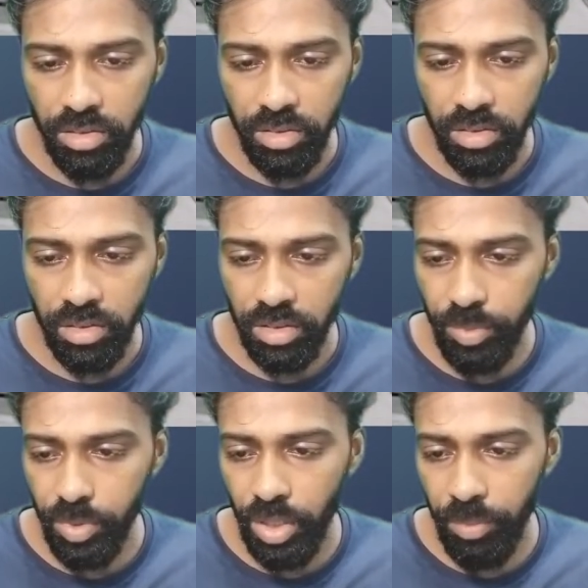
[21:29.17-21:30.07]
the
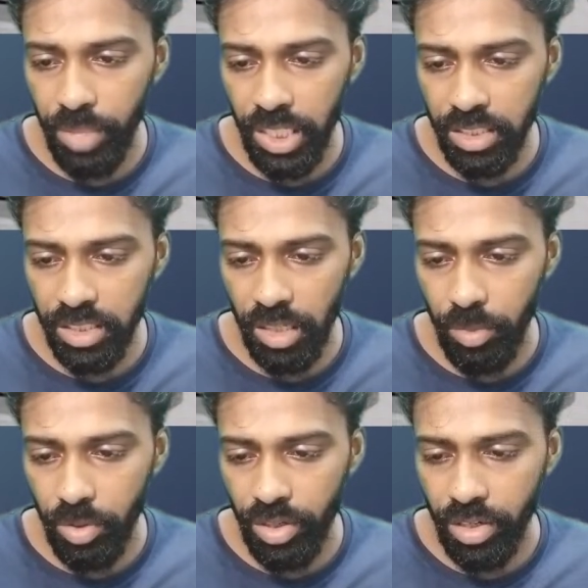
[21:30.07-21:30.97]
Pune based
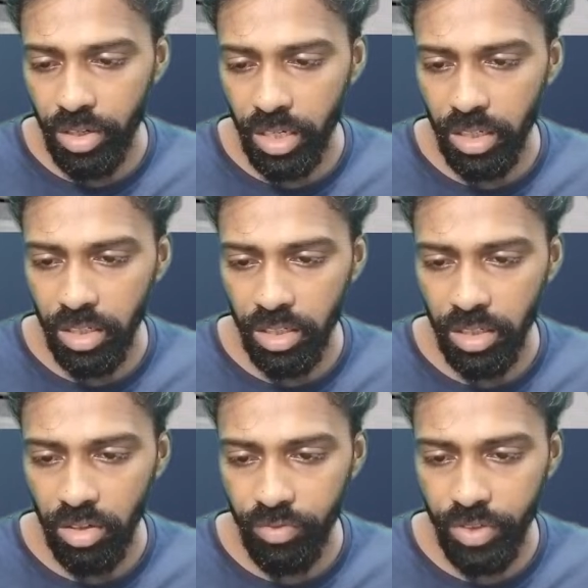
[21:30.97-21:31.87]
laboratory
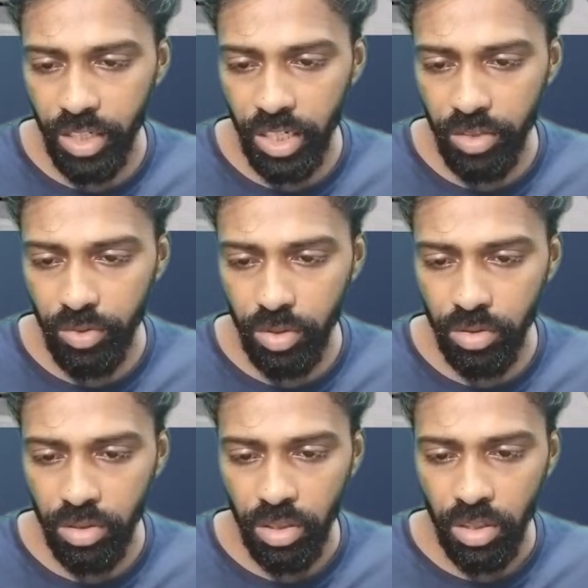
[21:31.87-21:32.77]
of DRDO,
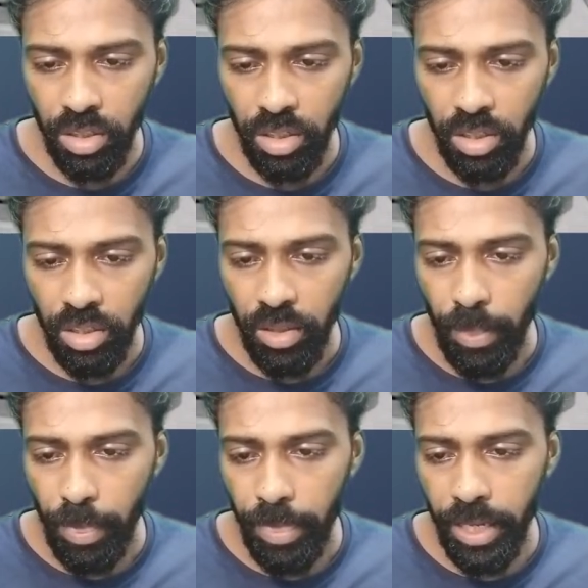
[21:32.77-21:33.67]

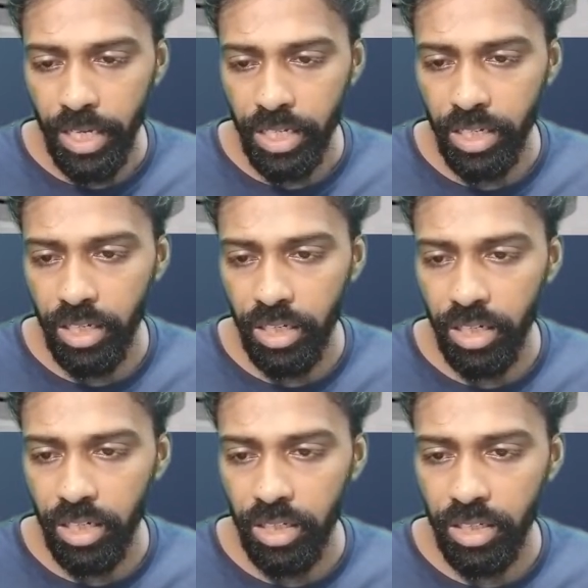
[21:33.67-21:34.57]
and
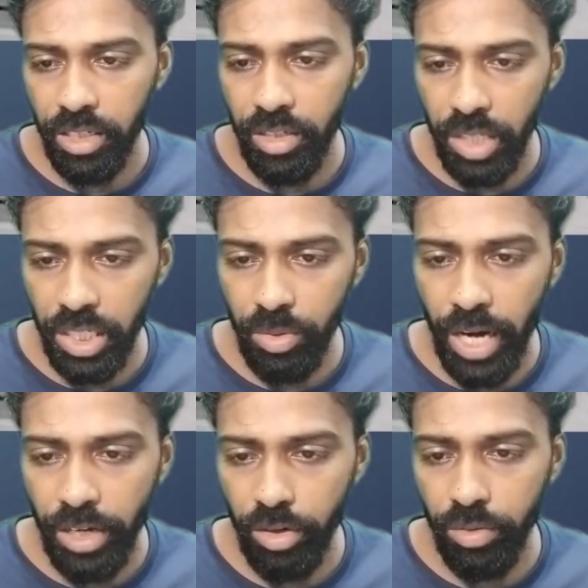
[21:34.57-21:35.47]
DRDO
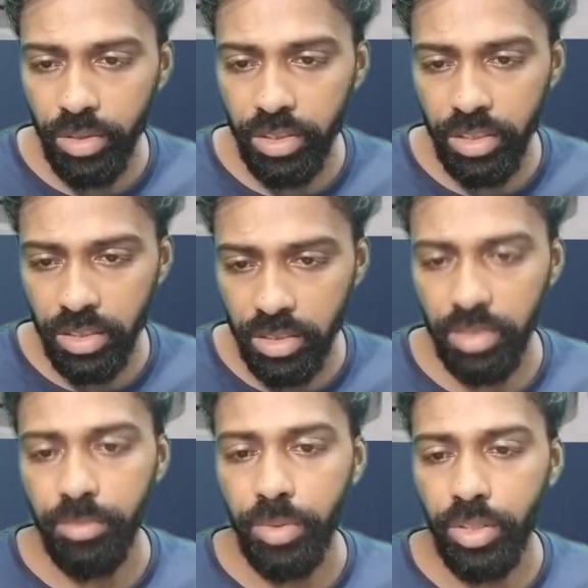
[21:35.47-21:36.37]
handed over this
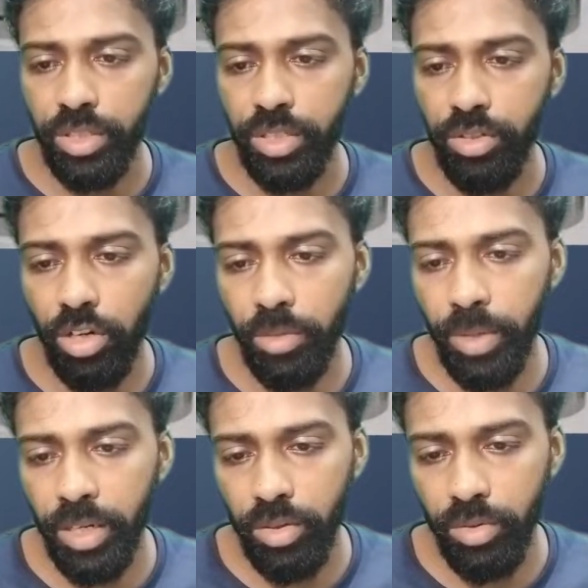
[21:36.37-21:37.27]
production
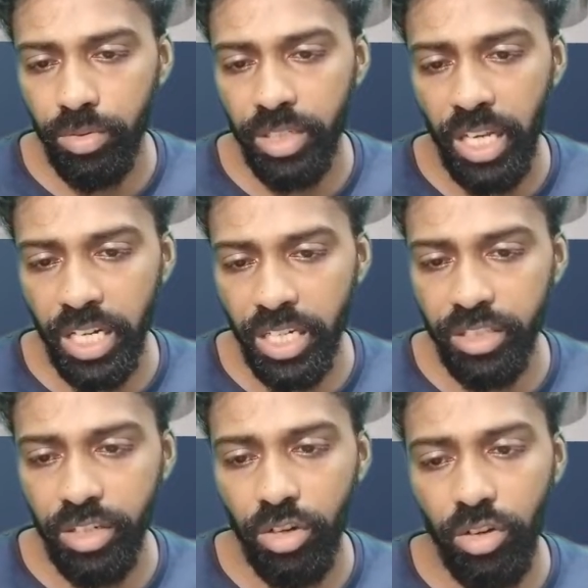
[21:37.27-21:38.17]
document to Director
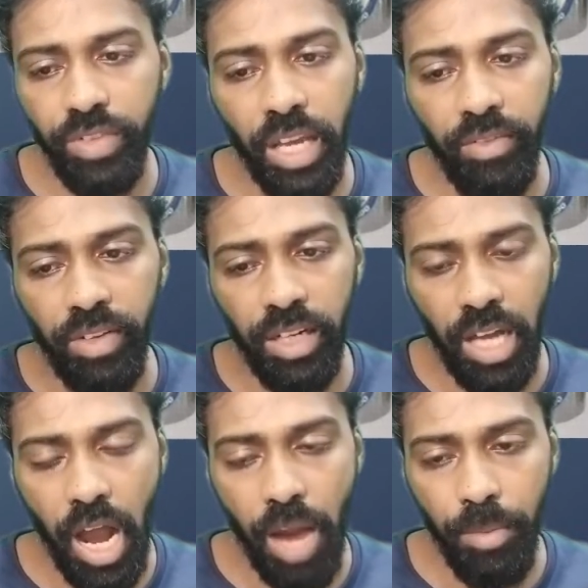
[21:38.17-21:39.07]
General of Naval
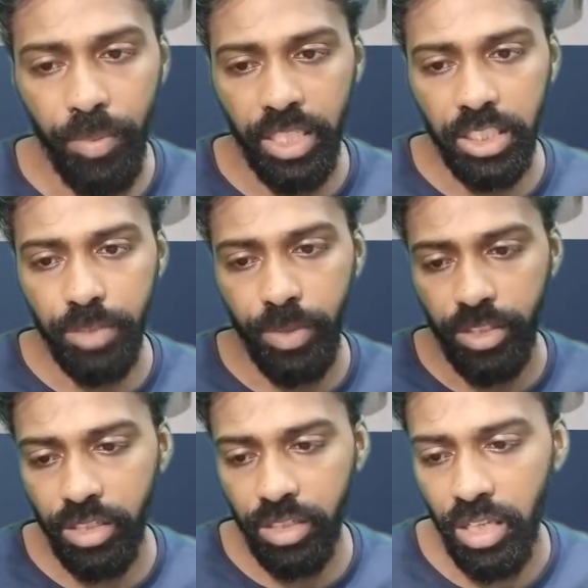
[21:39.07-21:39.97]
Armament
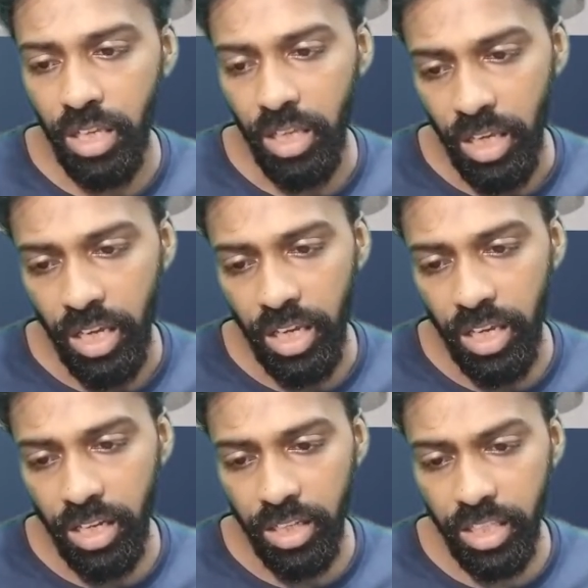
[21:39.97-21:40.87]
Inspection,
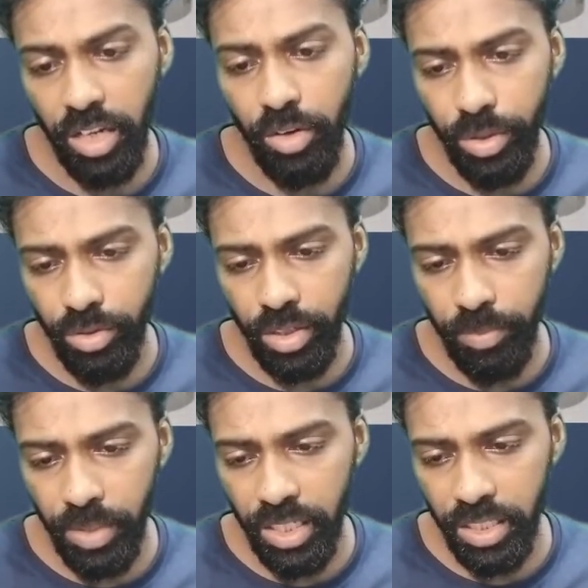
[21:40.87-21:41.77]
and they are going to
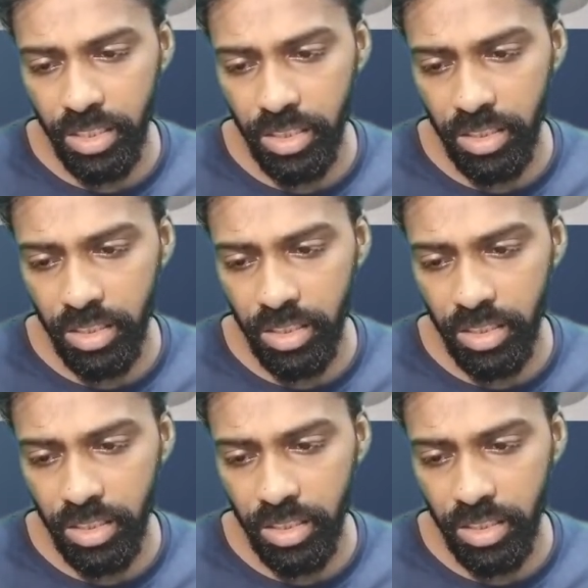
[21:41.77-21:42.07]
replace